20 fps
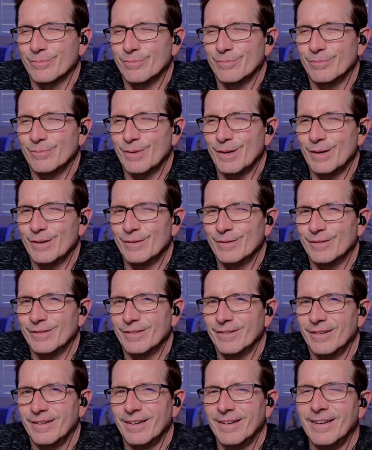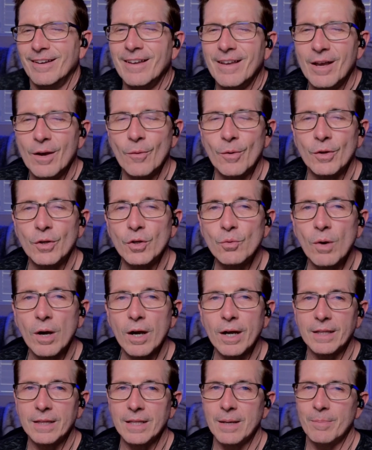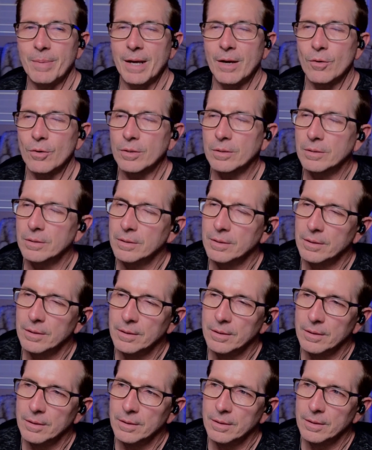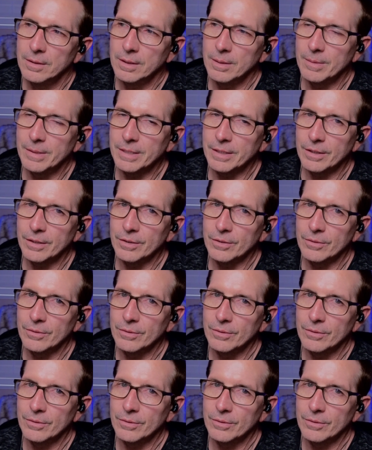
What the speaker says: Whoa. When you walk in that power, let me tell you,